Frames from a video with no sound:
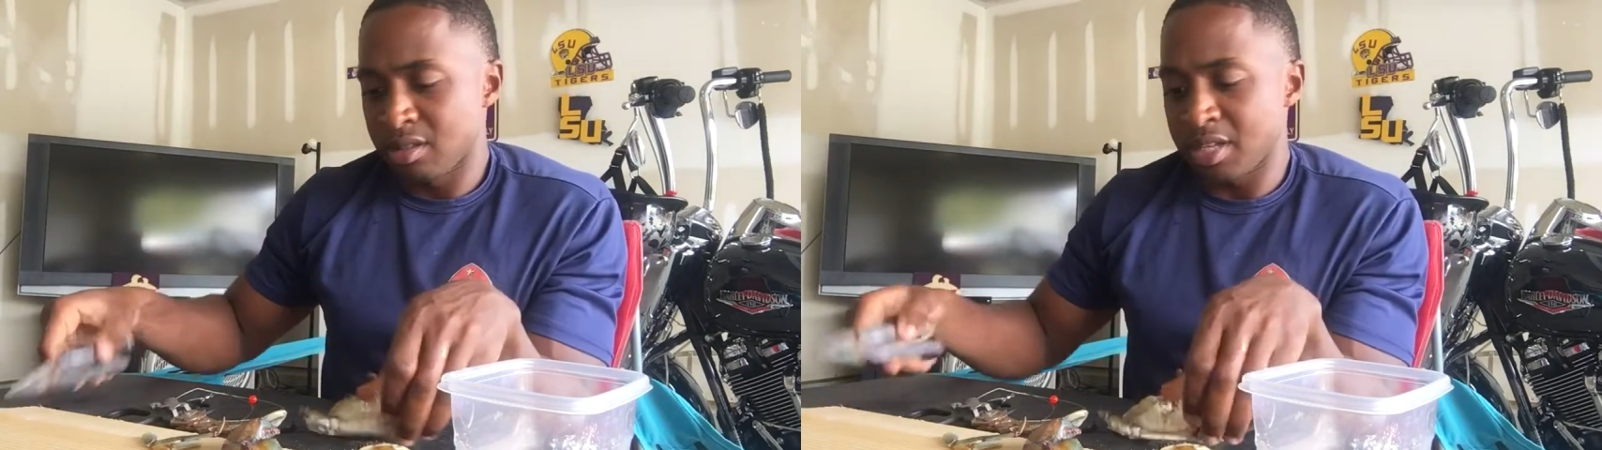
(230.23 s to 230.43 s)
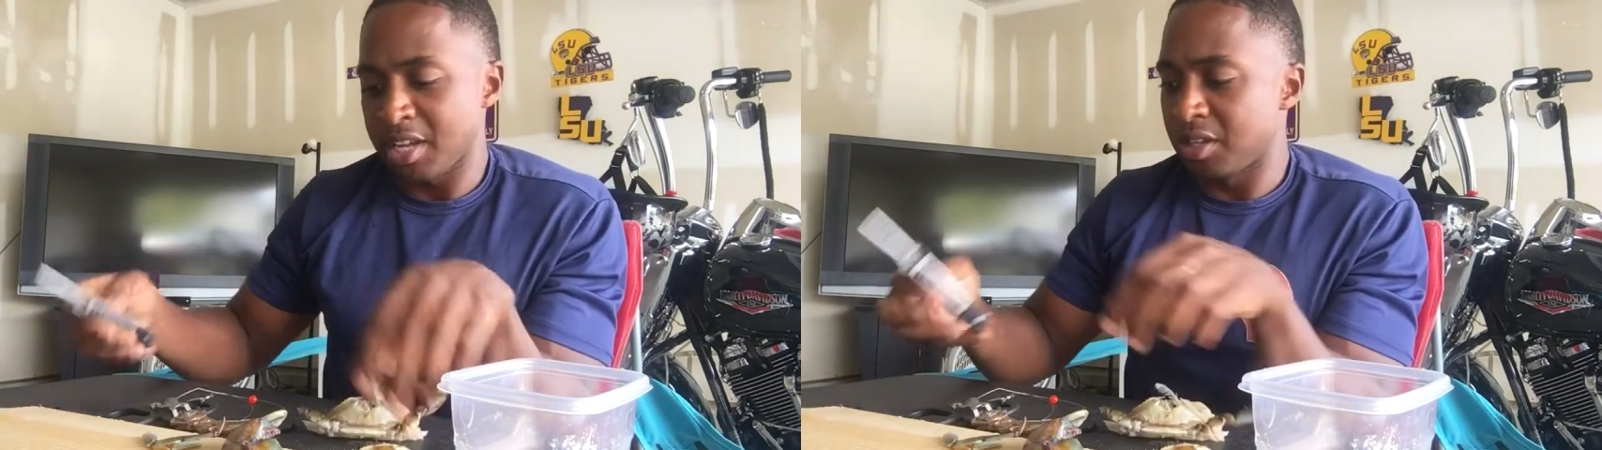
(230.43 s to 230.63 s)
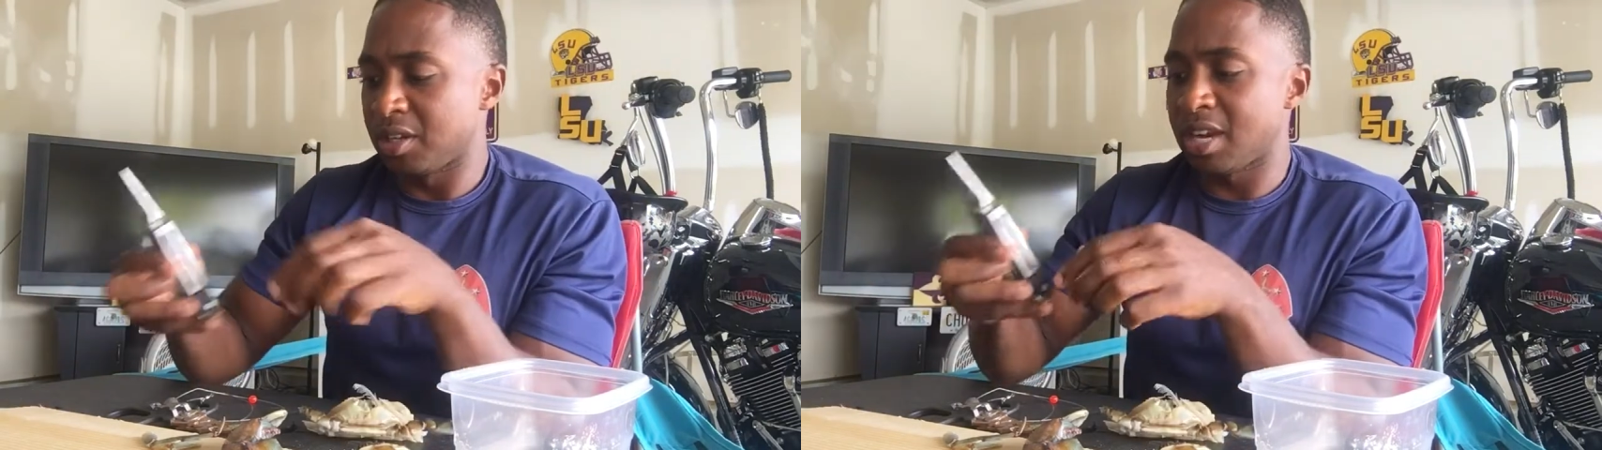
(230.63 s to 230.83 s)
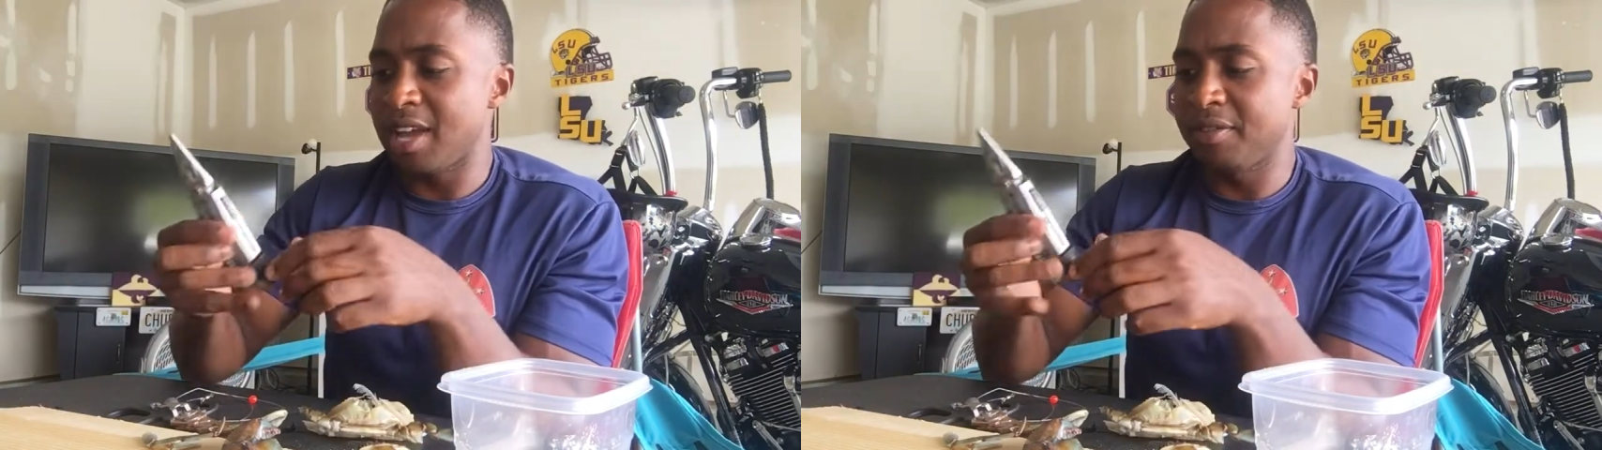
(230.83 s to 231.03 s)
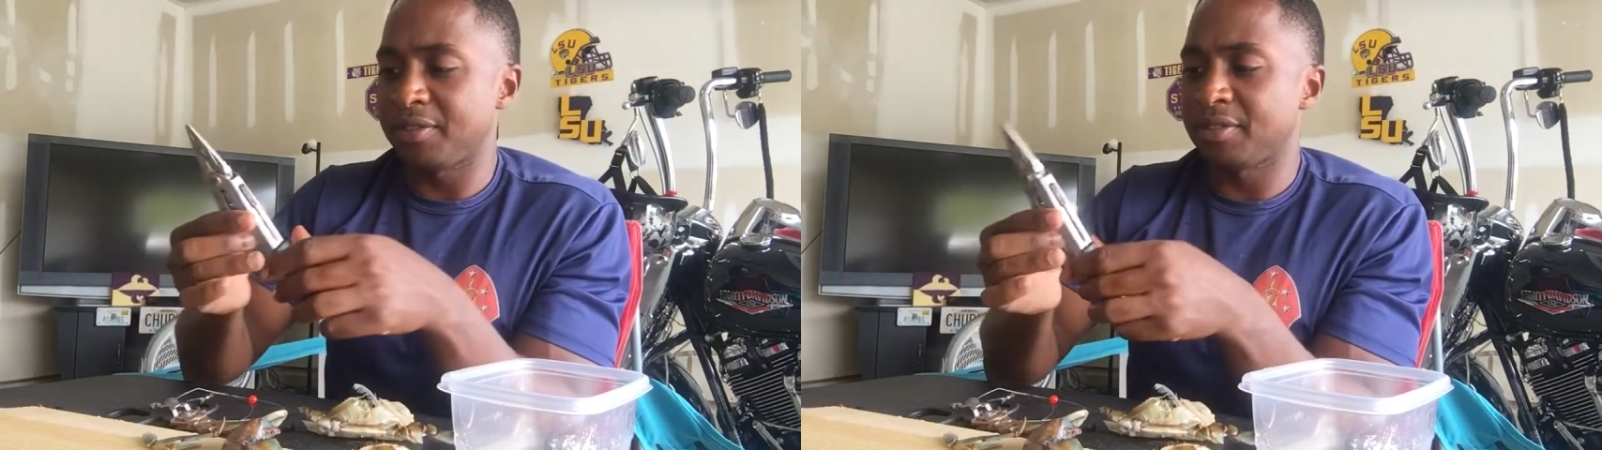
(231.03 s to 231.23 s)
take your
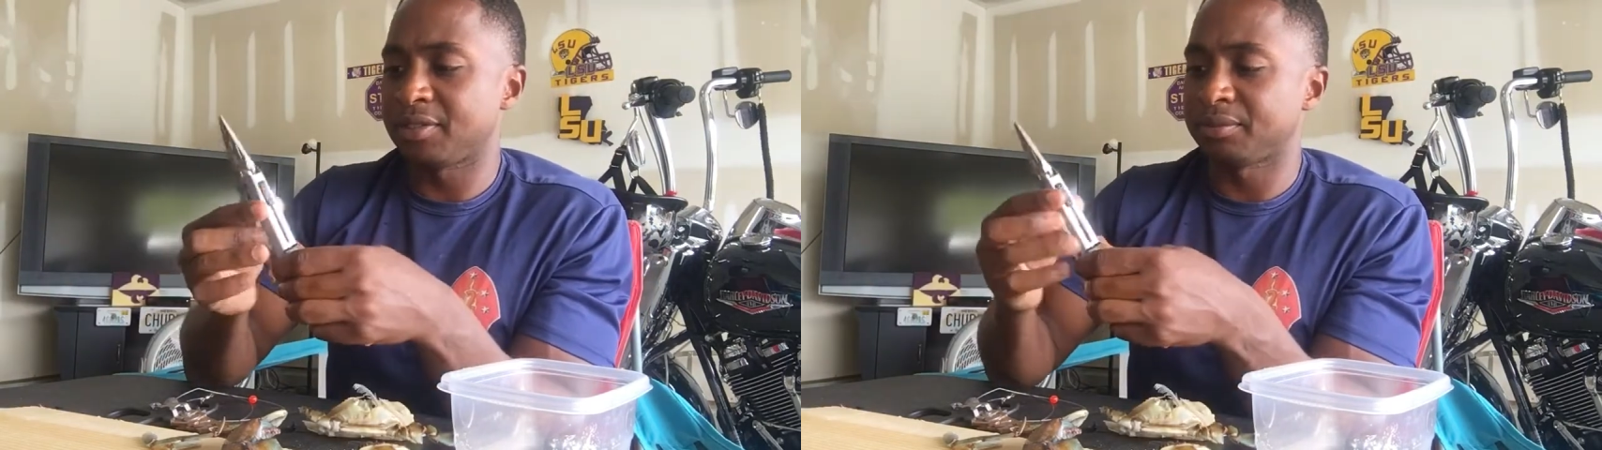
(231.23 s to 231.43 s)
knife,